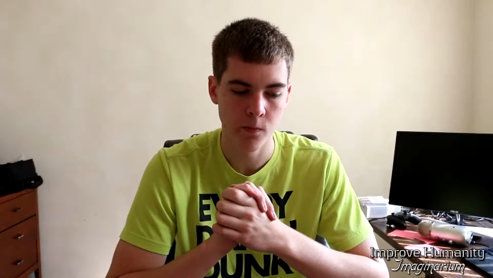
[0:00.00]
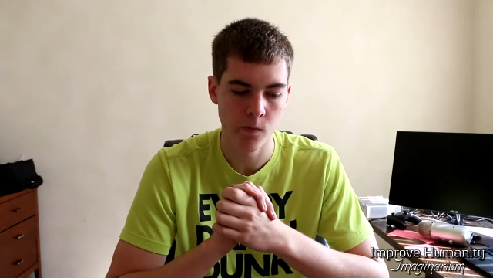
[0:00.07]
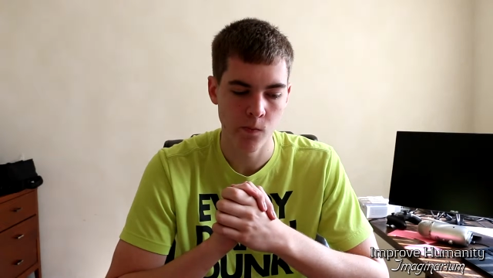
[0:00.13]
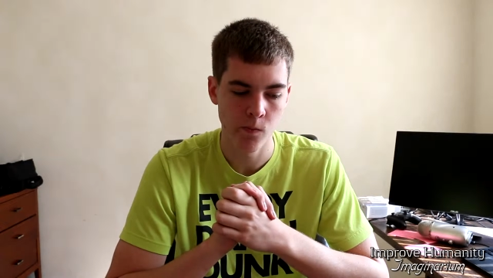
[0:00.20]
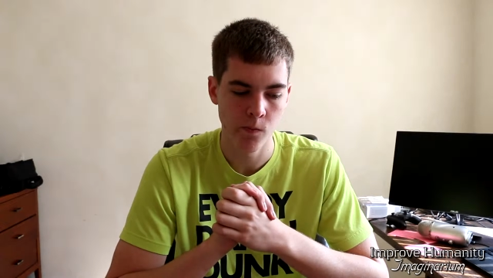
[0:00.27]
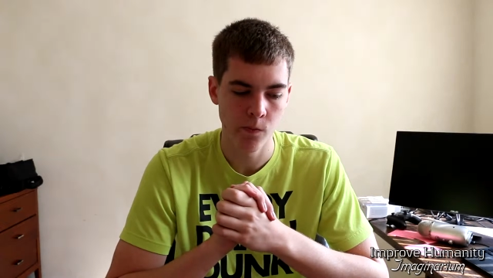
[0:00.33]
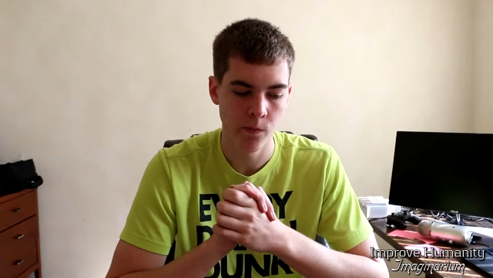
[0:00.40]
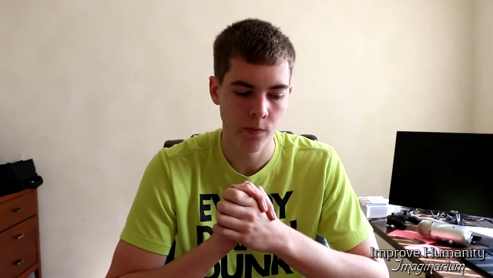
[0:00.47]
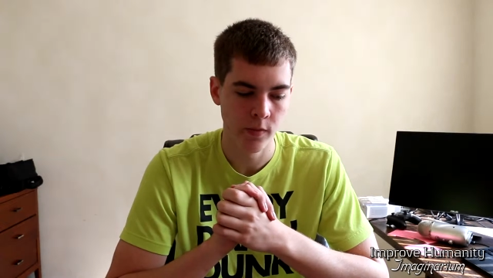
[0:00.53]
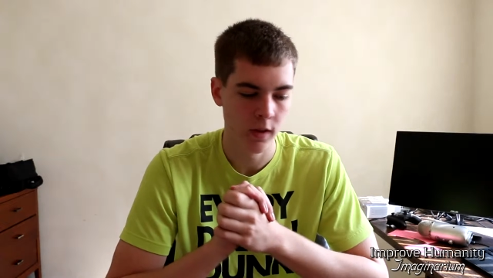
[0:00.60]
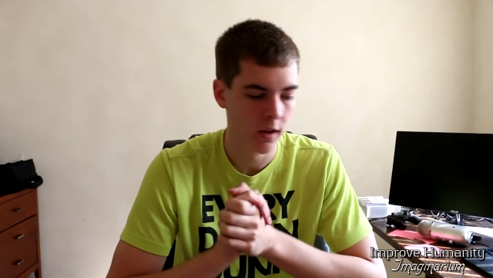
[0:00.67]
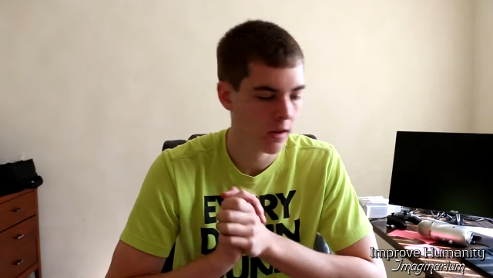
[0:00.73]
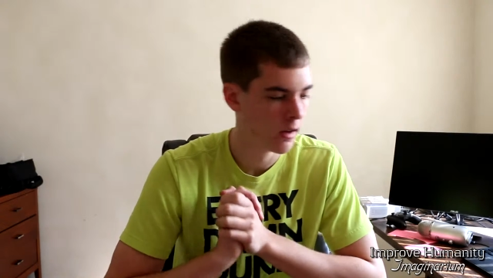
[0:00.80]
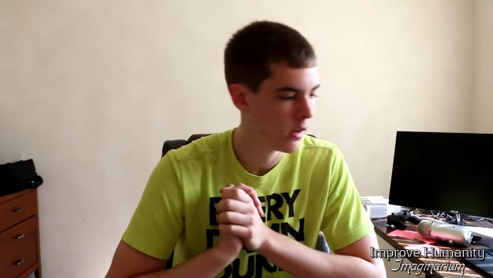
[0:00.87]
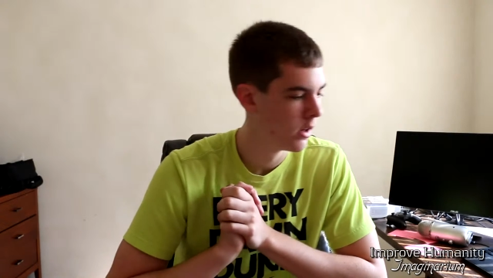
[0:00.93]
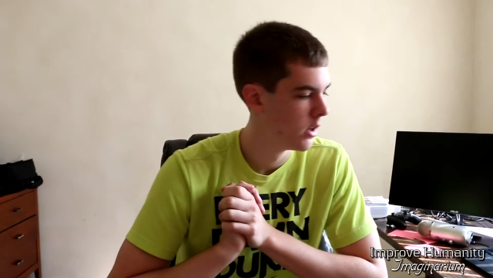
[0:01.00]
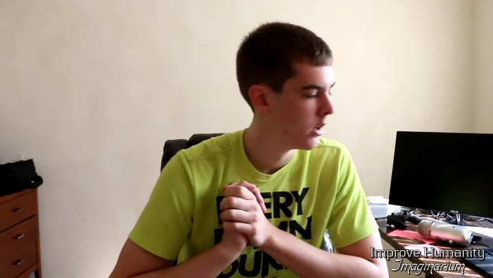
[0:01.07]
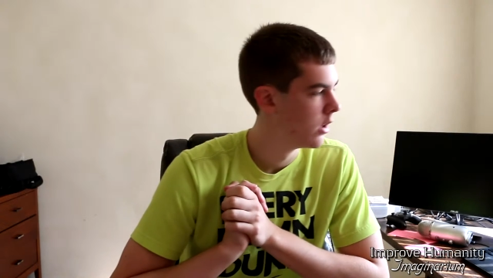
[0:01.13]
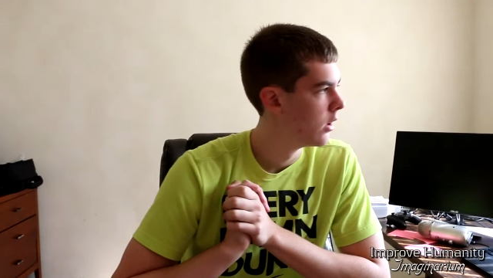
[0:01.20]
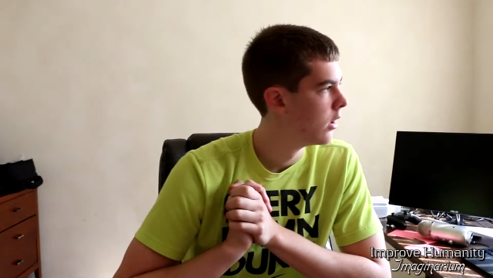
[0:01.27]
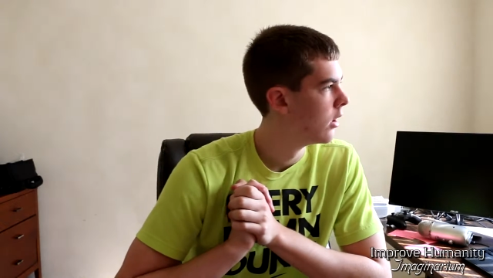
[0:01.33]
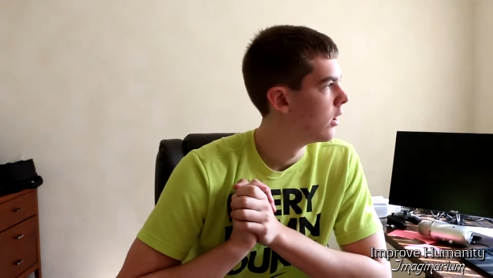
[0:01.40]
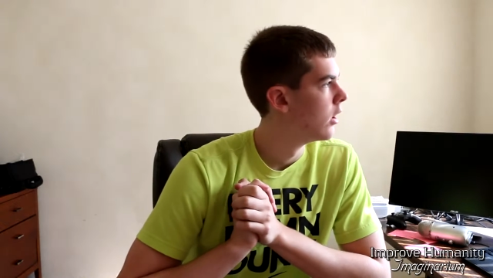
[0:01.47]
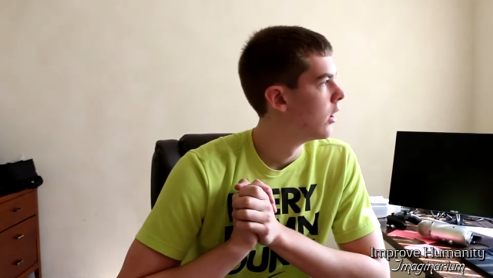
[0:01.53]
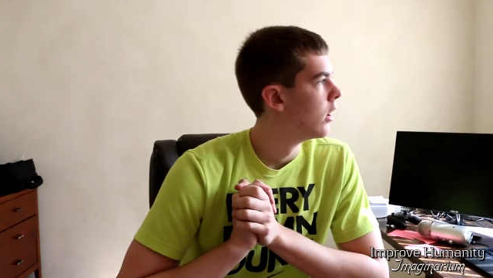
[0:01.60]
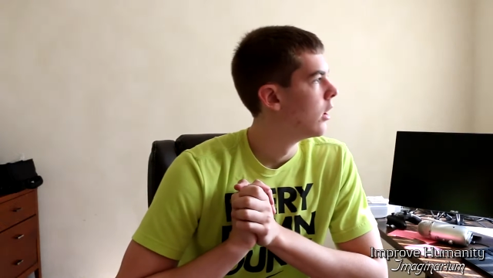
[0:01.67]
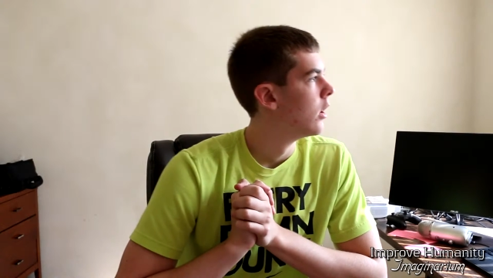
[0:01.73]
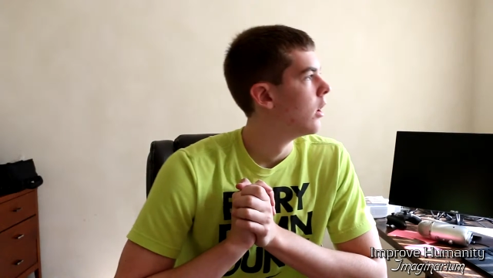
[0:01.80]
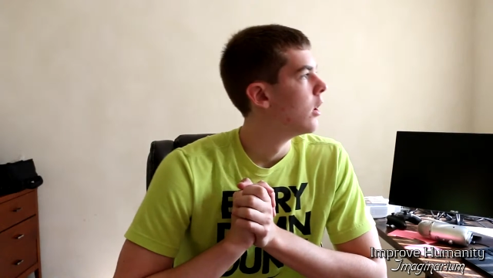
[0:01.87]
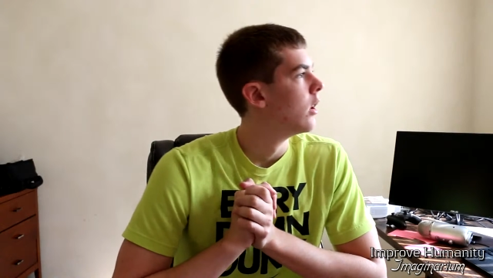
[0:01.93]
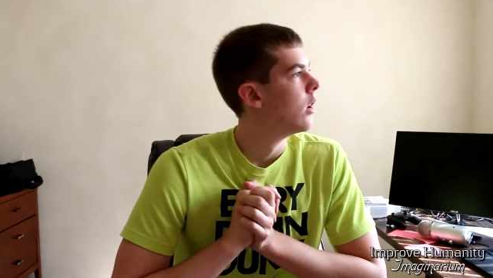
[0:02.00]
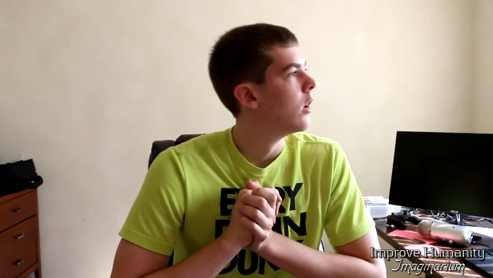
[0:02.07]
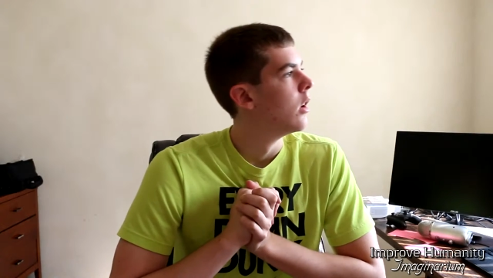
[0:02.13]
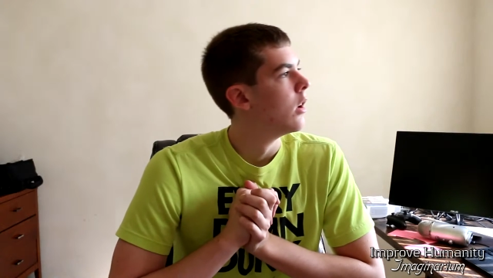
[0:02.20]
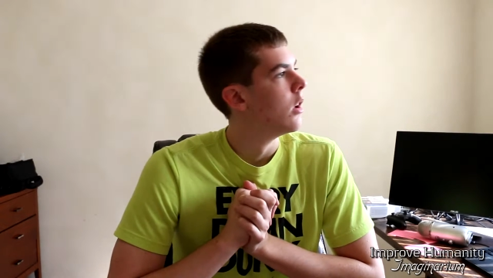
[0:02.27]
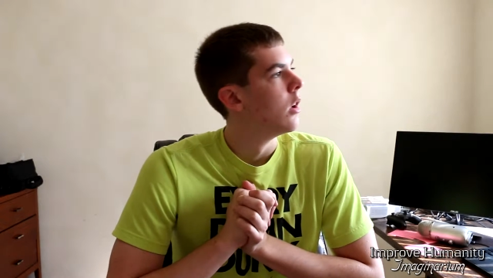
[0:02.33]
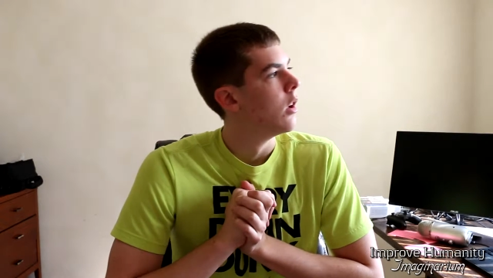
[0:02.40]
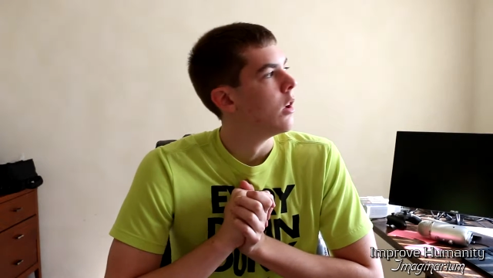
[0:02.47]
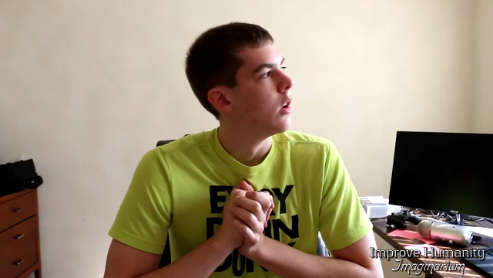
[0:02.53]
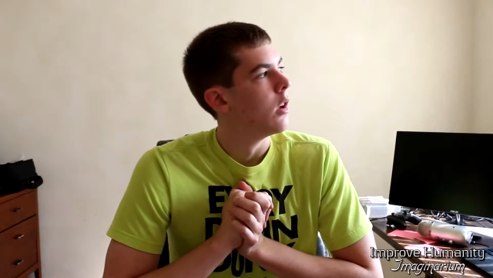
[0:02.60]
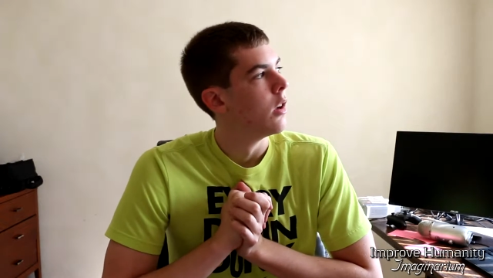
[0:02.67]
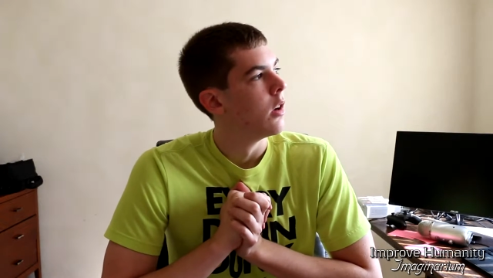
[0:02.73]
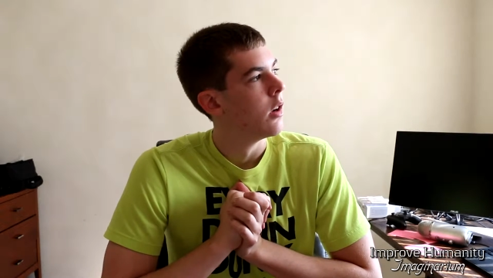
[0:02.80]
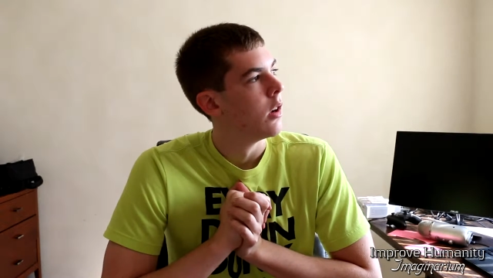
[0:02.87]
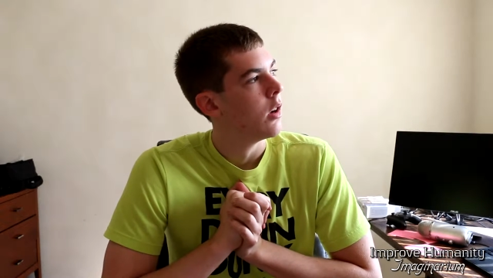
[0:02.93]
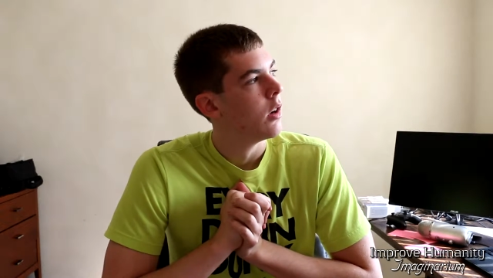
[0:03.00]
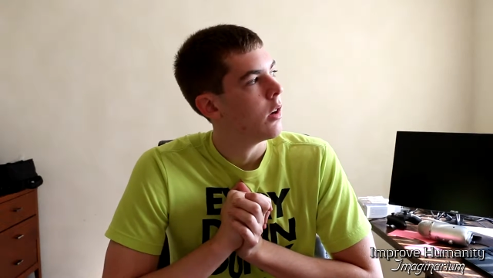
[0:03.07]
Nothing is said.